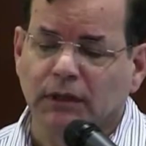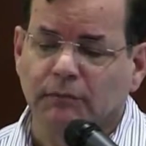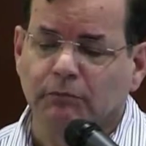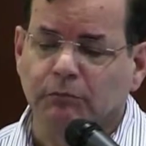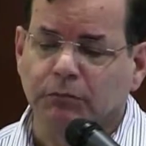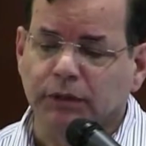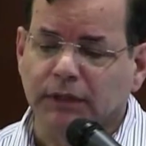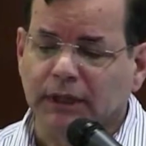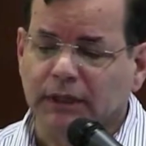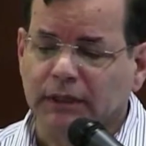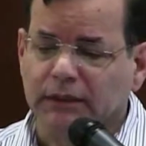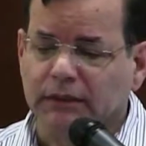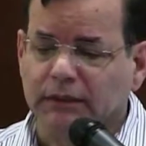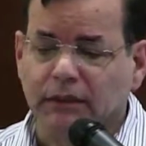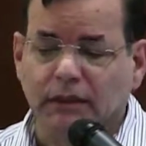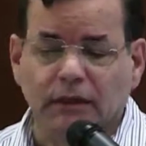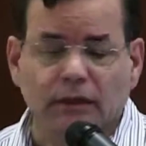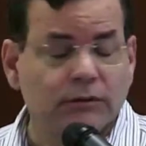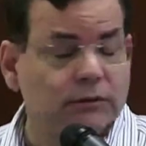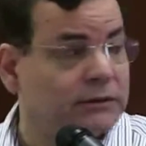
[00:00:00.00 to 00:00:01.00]
blood
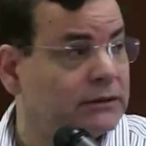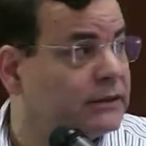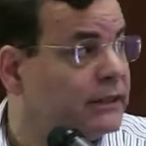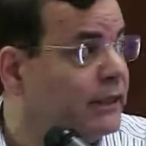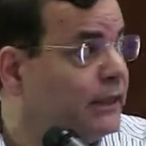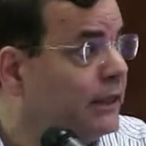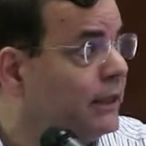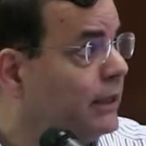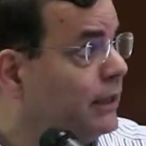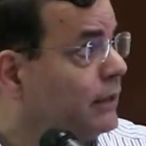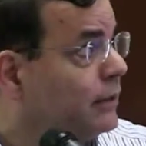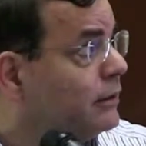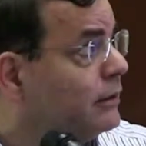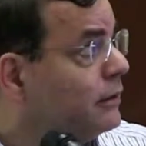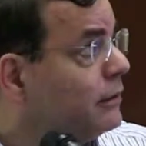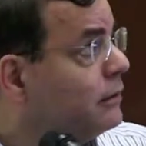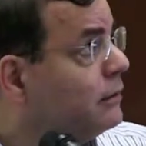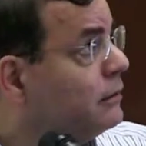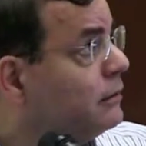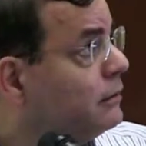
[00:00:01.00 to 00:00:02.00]
goes
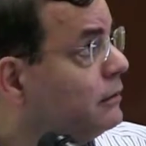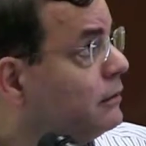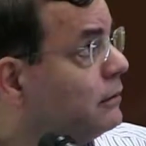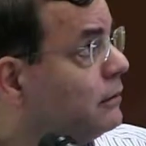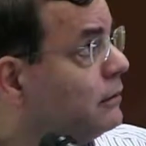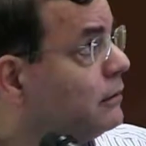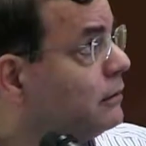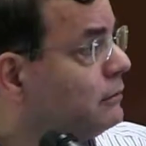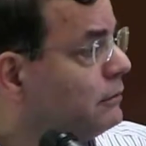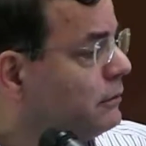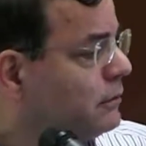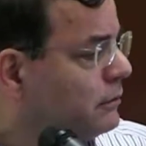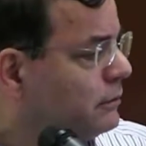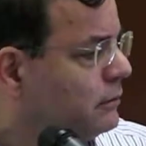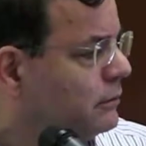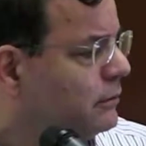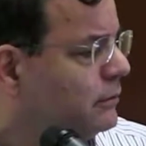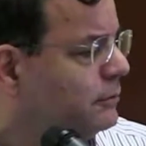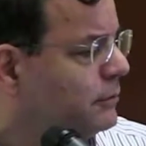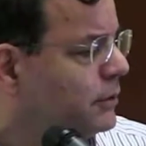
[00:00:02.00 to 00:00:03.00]
in.
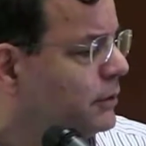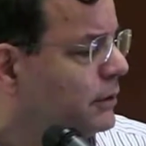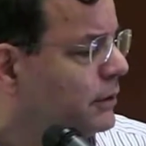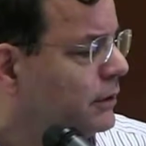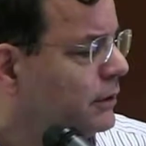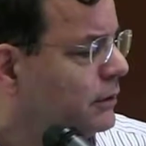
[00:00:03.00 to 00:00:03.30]
Oopsie.